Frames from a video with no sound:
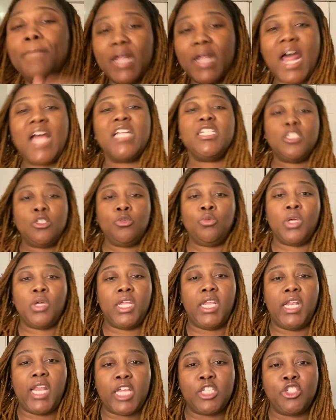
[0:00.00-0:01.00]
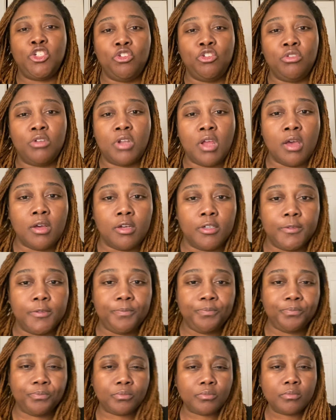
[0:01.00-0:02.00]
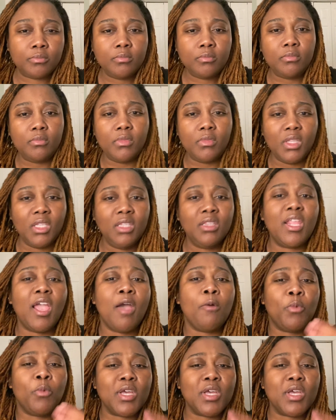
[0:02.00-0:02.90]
I just want to let you know that